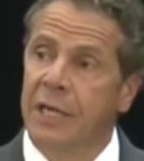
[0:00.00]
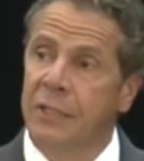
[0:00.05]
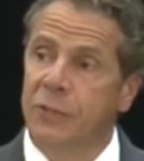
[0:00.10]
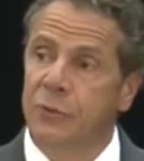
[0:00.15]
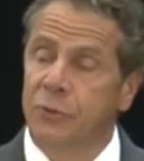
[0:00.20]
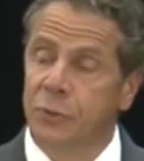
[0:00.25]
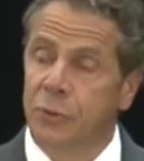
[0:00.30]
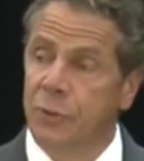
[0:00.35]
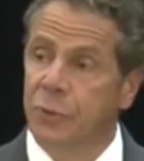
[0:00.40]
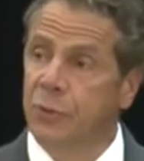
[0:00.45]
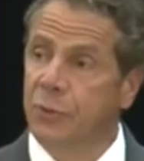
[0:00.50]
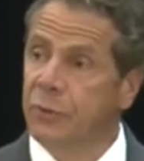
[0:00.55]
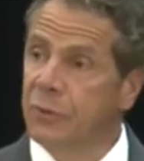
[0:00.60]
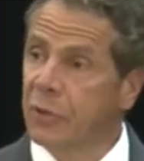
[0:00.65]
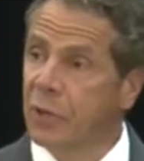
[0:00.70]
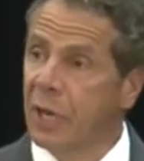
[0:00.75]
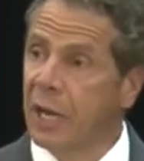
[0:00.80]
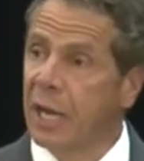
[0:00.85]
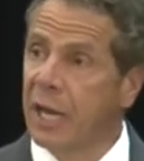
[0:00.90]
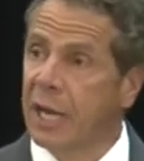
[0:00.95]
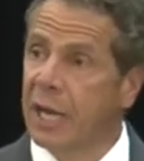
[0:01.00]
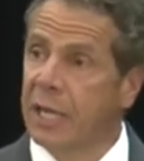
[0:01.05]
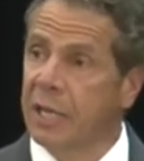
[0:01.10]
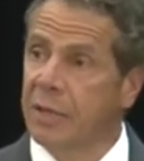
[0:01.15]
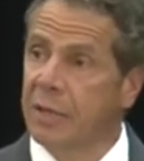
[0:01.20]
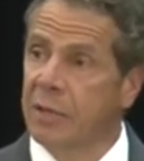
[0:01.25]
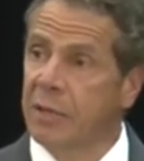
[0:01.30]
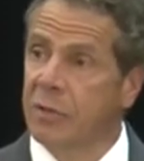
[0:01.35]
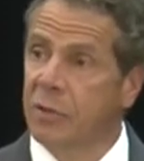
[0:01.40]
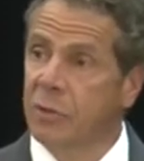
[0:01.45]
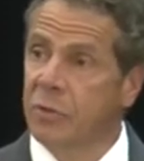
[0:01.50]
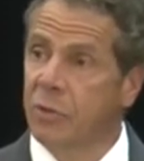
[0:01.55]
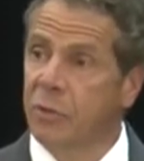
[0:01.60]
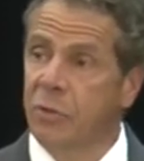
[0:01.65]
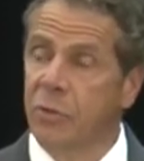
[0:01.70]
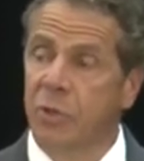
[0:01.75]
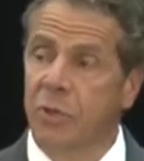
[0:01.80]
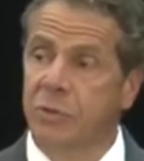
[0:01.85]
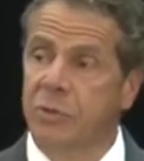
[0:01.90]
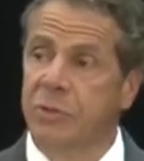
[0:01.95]
in truth, I
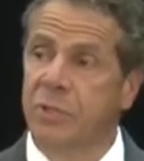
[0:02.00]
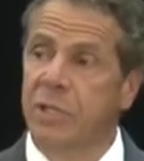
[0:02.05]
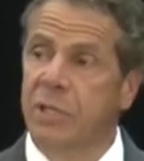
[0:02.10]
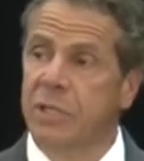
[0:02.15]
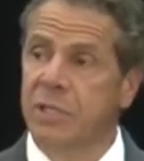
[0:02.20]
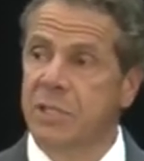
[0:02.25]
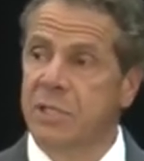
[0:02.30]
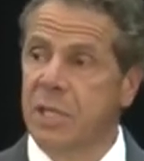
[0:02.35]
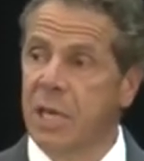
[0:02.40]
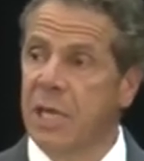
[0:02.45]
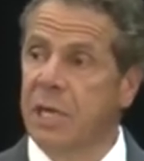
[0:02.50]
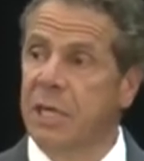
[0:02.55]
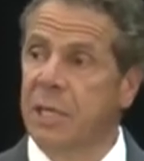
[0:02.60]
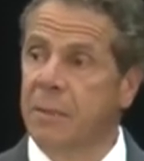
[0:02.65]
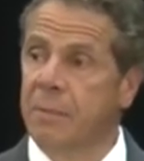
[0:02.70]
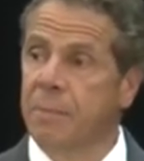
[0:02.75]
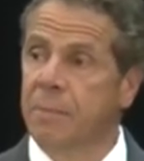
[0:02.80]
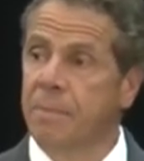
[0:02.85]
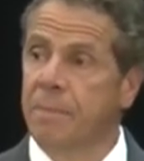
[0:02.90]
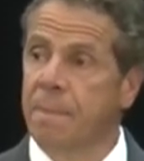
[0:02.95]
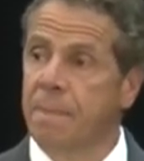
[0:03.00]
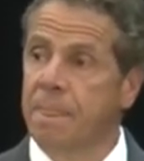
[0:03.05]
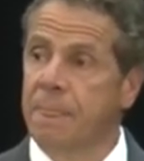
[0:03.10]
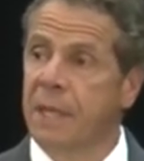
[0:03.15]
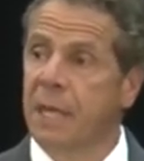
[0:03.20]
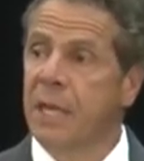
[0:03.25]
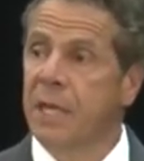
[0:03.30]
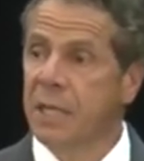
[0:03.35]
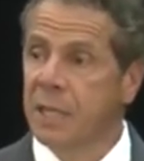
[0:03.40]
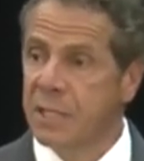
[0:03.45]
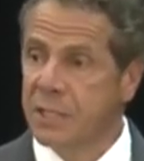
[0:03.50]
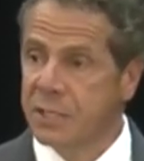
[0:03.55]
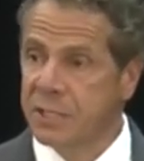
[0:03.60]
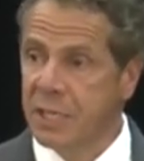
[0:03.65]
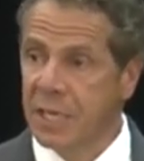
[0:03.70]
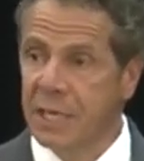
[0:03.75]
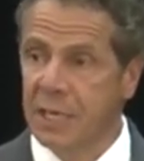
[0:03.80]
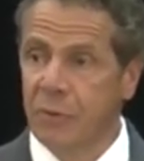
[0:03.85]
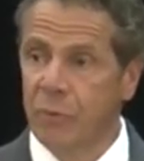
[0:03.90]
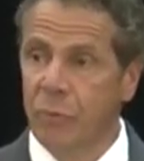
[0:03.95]
kudos to the Senate. The
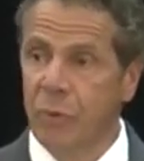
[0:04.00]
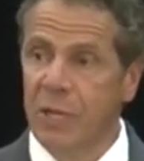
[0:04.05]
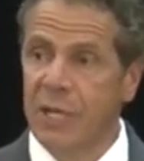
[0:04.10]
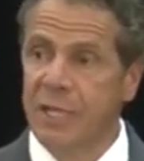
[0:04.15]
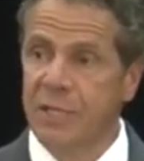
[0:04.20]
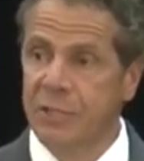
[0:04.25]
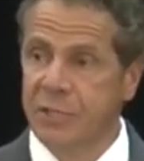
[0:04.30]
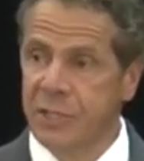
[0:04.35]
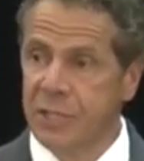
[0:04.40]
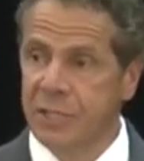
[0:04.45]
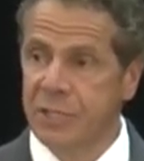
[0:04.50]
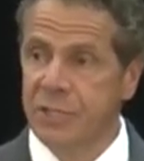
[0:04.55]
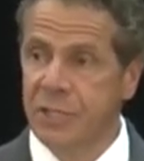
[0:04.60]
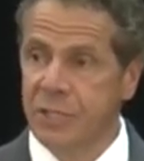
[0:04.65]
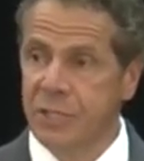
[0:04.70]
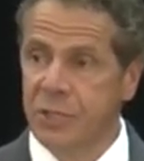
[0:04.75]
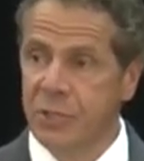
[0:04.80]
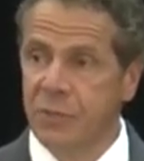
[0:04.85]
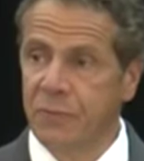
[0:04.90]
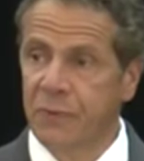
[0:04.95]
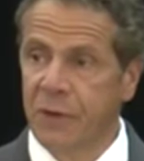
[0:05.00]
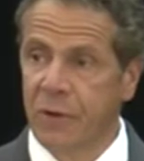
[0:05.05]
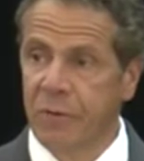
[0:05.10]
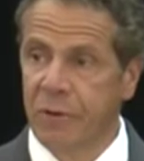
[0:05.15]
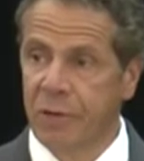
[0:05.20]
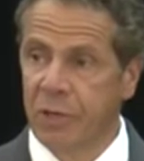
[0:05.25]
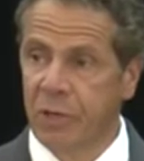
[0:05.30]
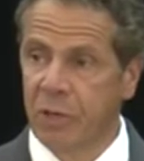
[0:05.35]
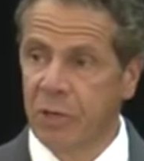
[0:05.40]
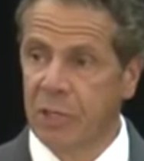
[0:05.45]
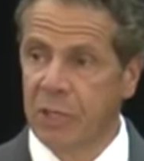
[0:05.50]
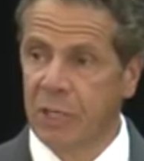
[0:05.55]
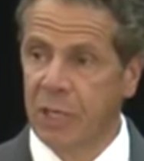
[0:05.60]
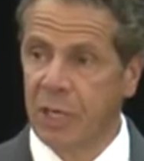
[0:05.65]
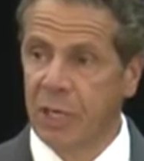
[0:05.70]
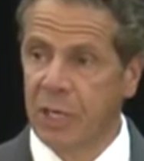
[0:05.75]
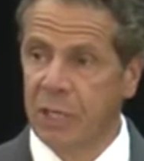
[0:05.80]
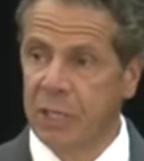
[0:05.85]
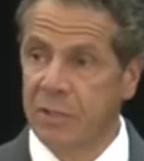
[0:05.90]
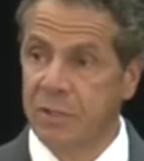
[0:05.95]
Senate raised this issue very early
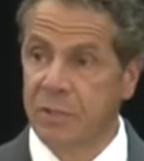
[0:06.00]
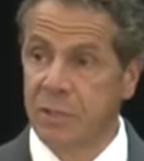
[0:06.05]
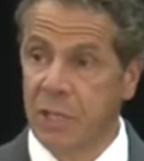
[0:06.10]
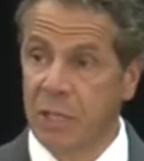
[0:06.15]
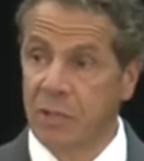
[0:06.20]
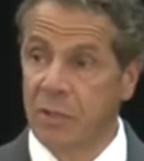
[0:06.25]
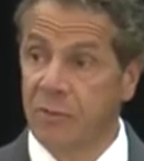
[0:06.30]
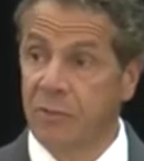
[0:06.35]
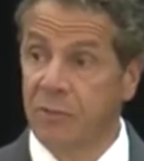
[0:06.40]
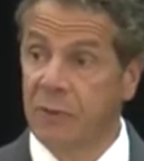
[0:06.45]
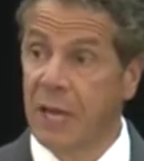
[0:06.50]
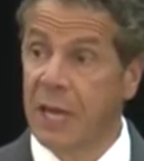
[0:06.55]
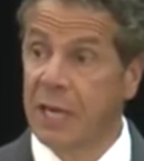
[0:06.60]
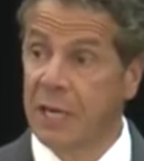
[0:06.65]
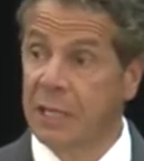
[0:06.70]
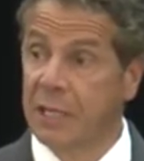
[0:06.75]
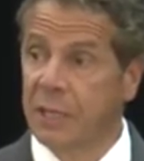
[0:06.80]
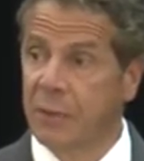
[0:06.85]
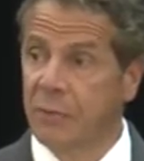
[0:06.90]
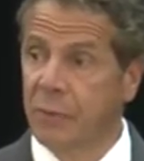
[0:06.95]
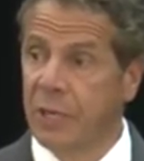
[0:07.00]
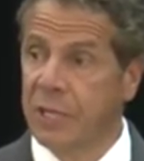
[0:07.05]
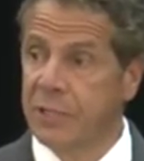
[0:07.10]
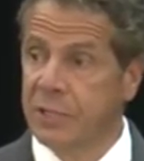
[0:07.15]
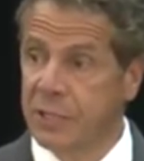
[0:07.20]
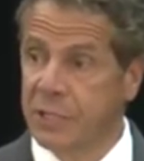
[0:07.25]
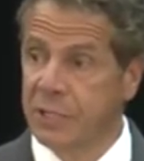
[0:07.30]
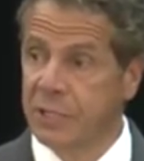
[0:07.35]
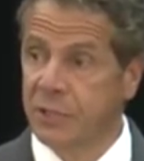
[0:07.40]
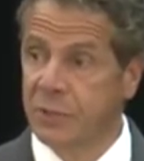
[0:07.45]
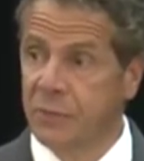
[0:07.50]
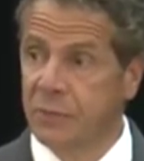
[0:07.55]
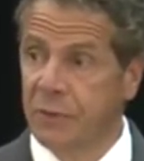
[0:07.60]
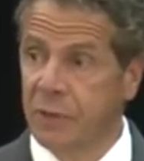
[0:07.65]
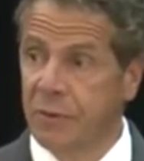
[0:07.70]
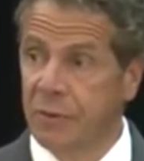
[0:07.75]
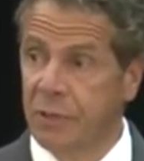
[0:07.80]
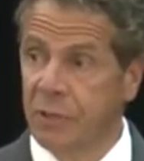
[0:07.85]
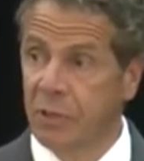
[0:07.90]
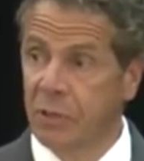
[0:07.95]
on. Senator Flanagan raised the issue
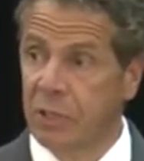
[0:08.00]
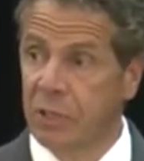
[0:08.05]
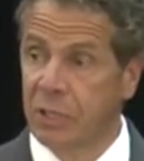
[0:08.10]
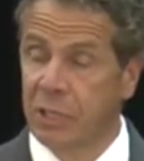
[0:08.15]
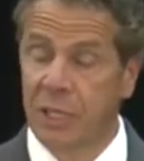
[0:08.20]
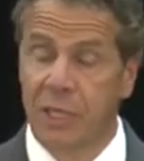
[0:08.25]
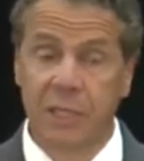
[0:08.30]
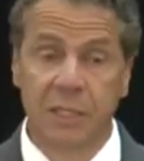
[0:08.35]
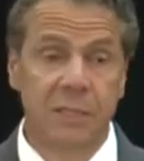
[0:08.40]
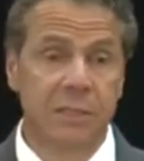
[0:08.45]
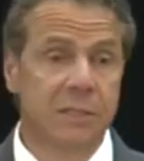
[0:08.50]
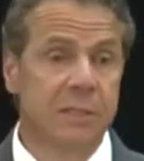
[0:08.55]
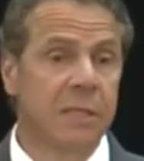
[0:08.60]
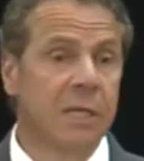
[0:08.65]
very early on.